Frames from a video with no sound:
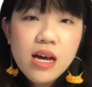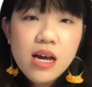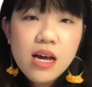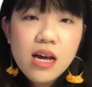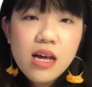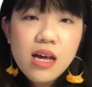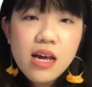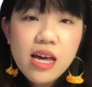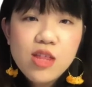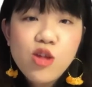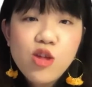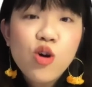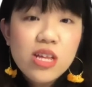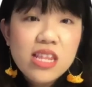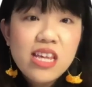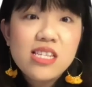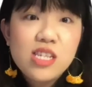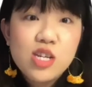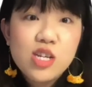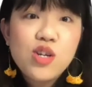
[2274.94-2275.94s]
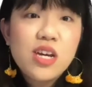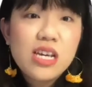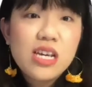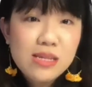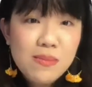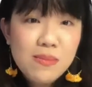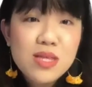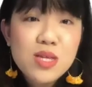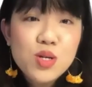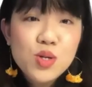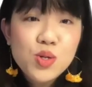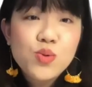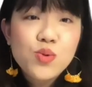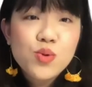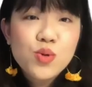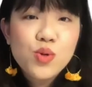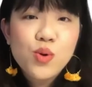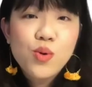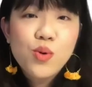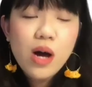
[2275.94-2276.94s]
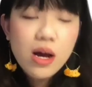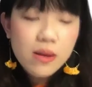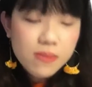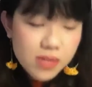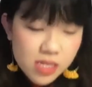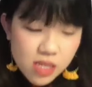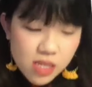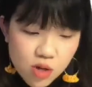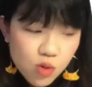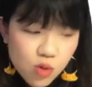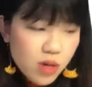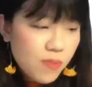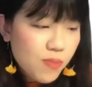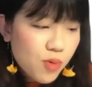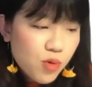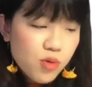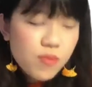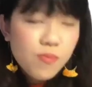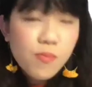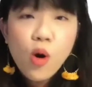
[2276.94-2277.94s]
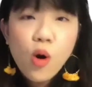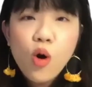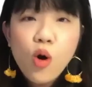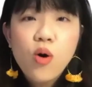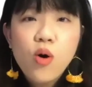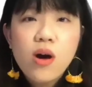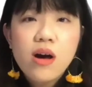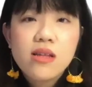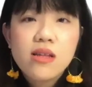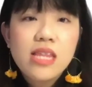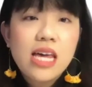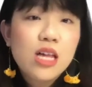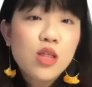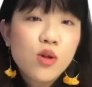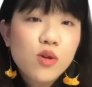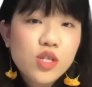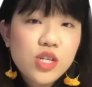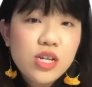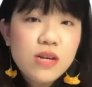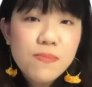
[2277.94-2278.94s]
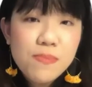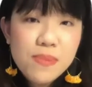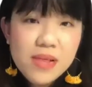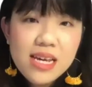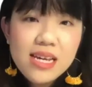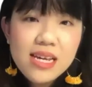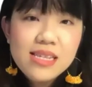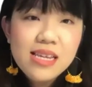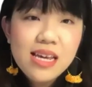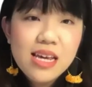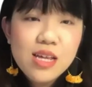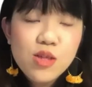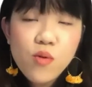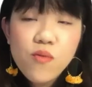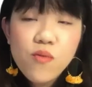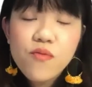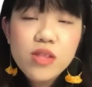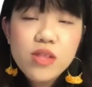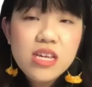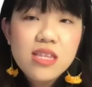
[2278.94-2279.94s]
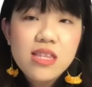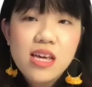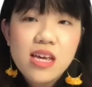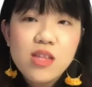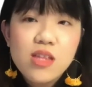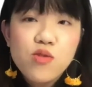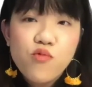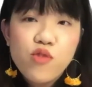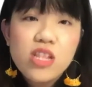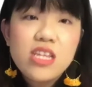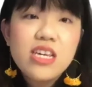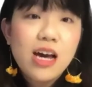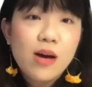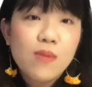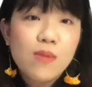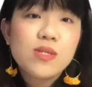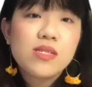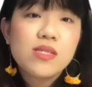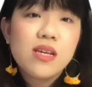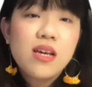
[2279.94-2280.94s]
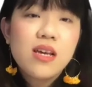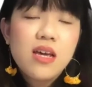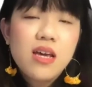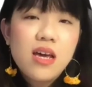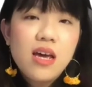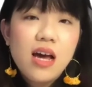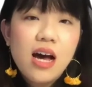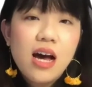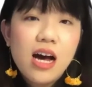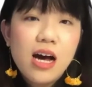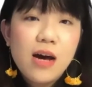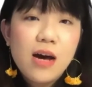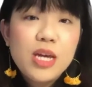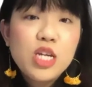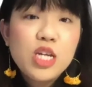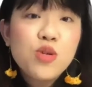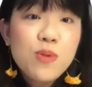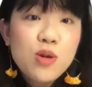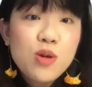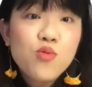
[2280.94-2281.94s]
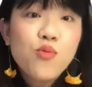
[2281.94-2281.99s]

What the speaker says: an organization has managed to, upskill and put more technology in place. And hopefully that really helps HEB to